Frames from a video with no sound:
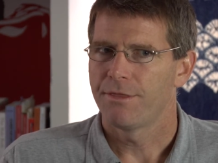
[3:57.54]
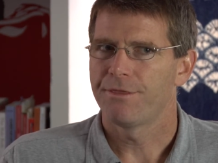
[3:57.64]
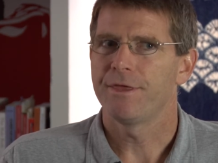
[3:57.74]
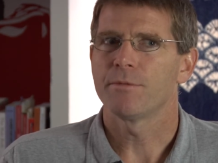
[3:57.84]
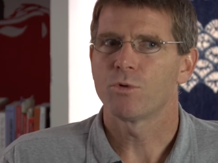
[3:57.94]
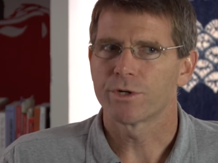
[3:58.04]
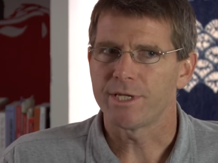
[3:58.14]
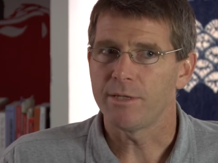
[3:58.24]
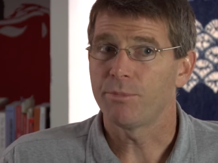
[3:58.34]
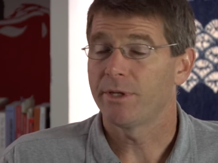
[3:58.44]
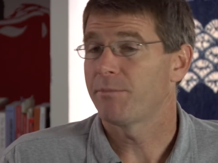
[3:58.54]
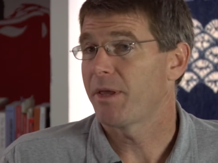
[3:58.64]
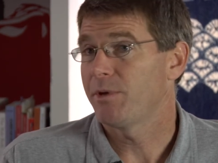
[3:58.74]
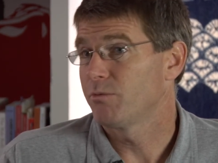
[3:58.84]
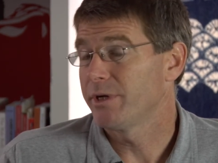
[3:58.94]
think more deeply and
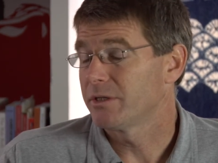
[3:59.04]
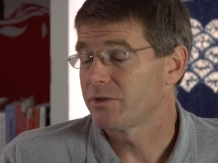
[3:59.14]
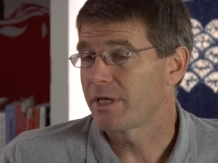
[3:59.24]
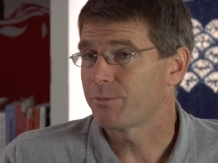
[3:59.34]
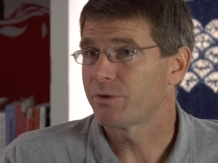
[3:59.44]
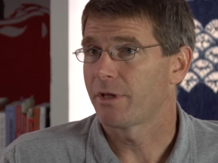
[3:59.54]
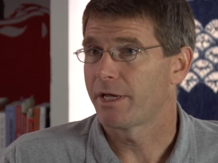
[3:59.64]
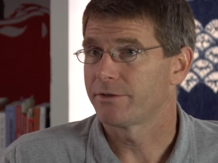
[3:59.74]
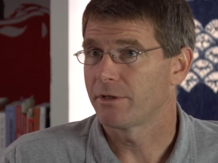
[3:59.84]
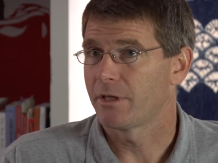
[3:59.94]
maybe reconceptualize a